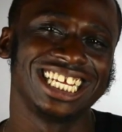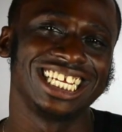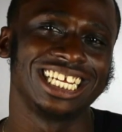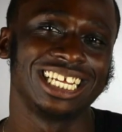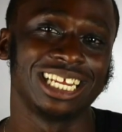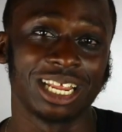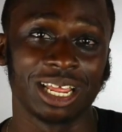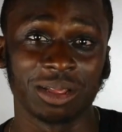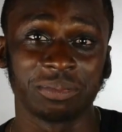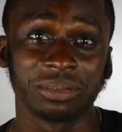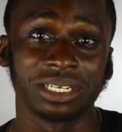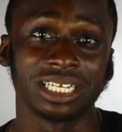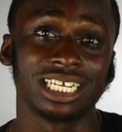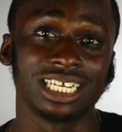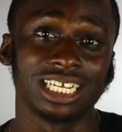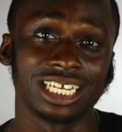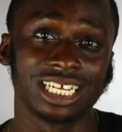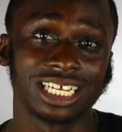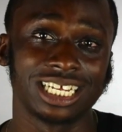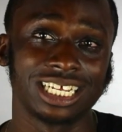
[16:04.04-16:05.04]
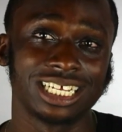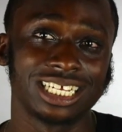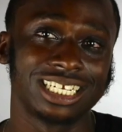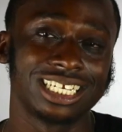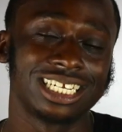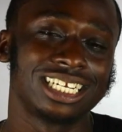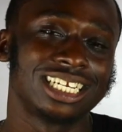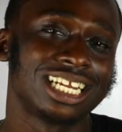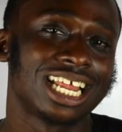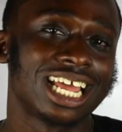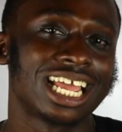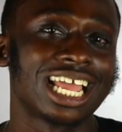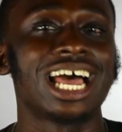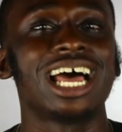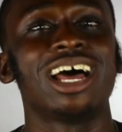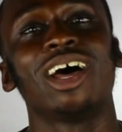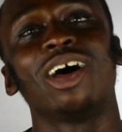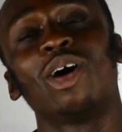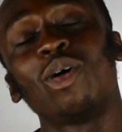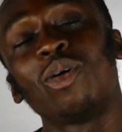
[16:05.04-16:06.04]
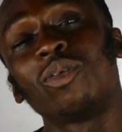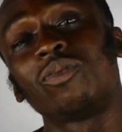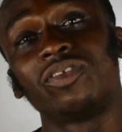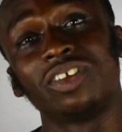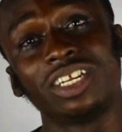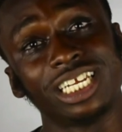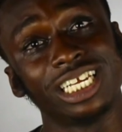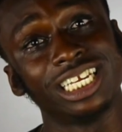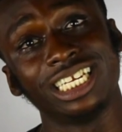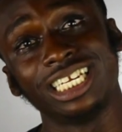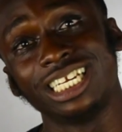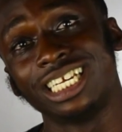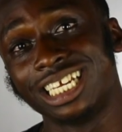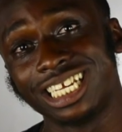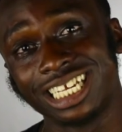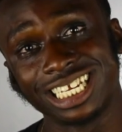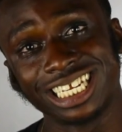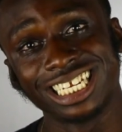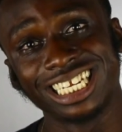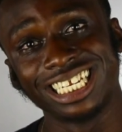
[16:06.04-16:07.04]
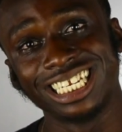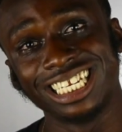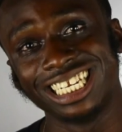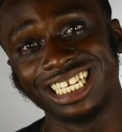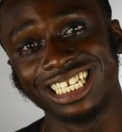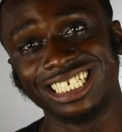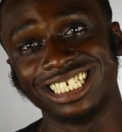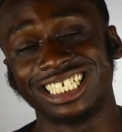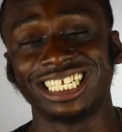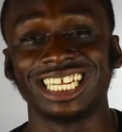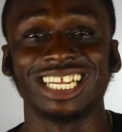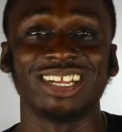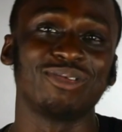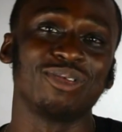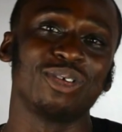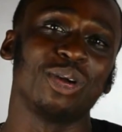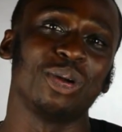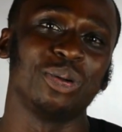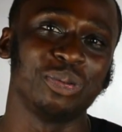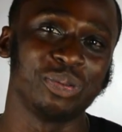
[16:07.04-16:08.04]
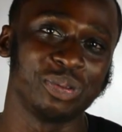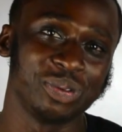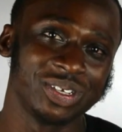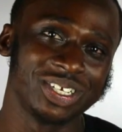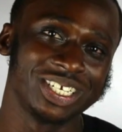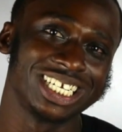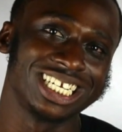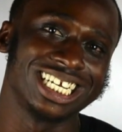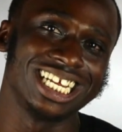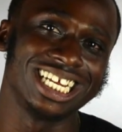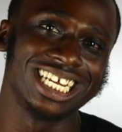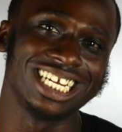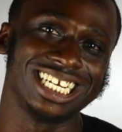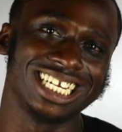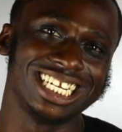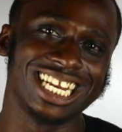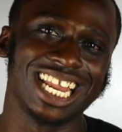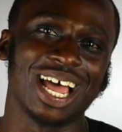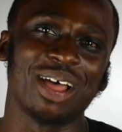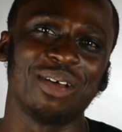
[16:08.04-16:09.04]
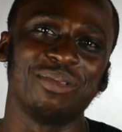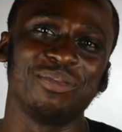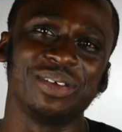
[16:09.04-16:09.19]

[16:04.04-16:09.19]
know what I mean? Like, hopefully, zero. You know what I